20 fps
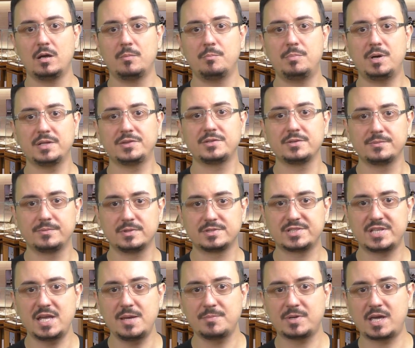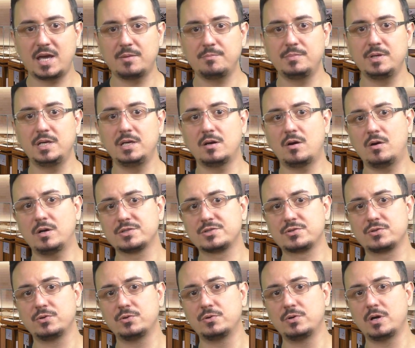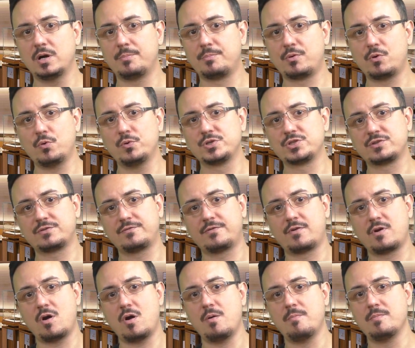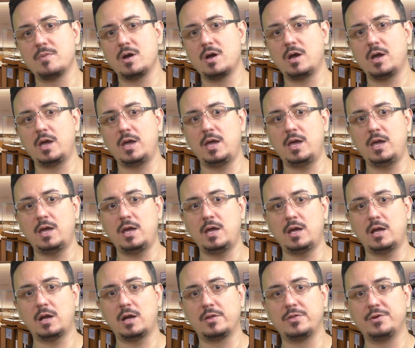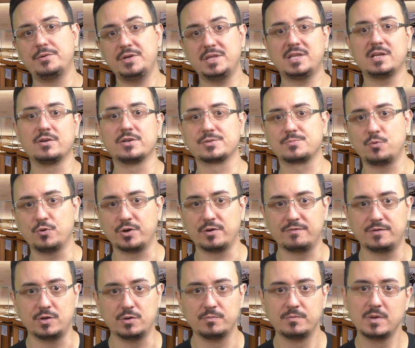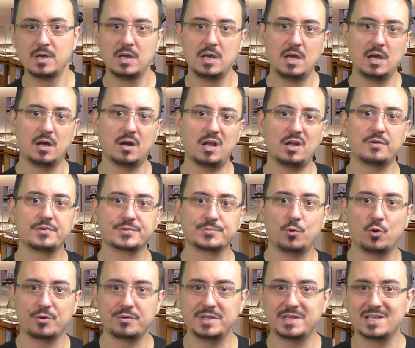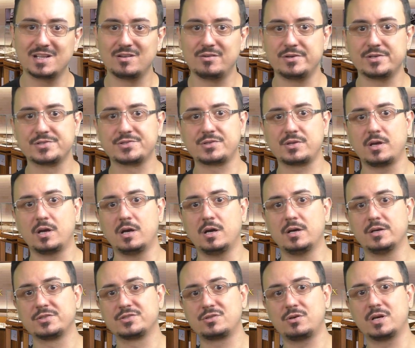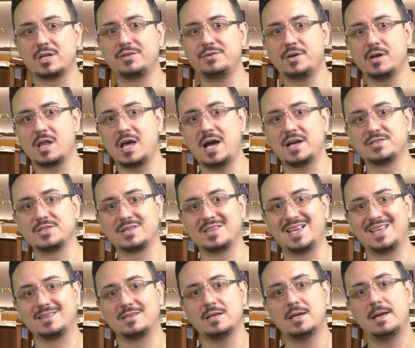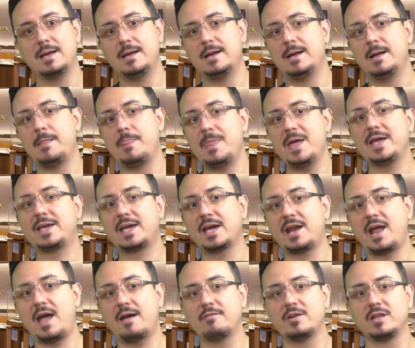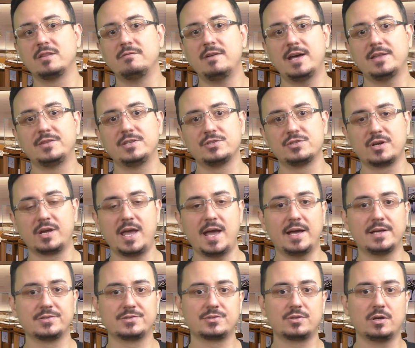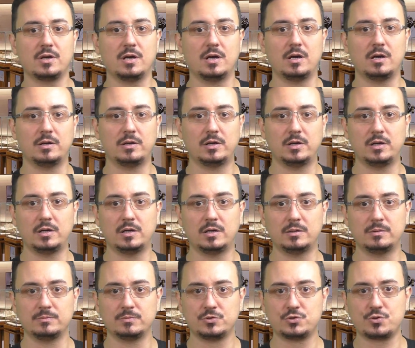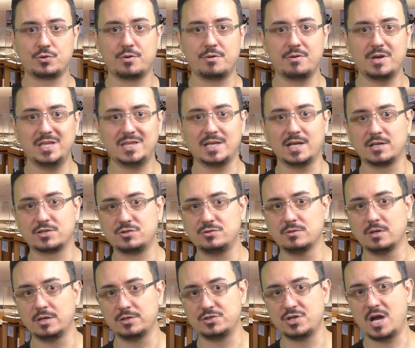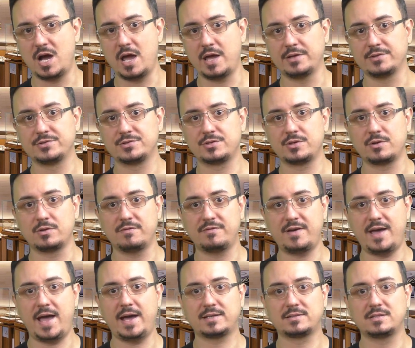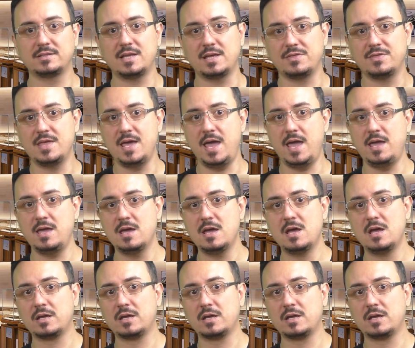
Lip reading: But the same can be also approached from the retailer's point of view. A lot of small retailers started realizing that they can have an advantage against jewelry retail giants. The fact that they